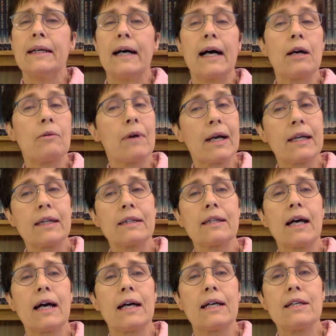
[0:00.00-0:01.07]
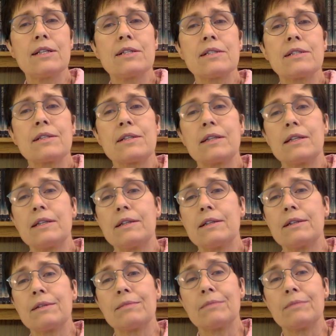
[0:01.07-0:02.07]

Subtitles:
I recognize that,